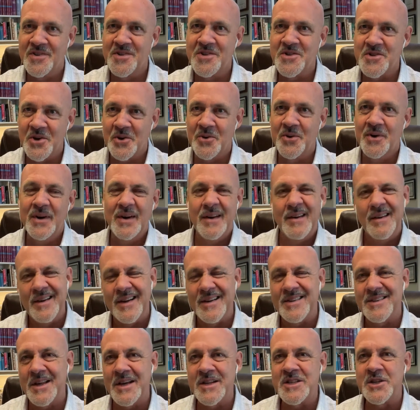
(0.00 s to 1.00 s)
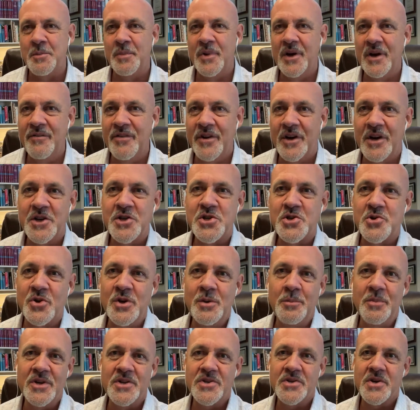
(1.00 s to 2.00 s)
And so that's a bit of an
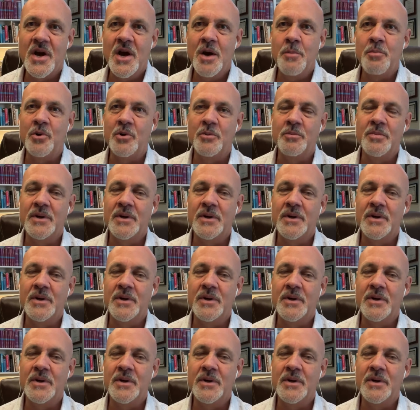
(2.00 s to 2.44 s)
extreme example,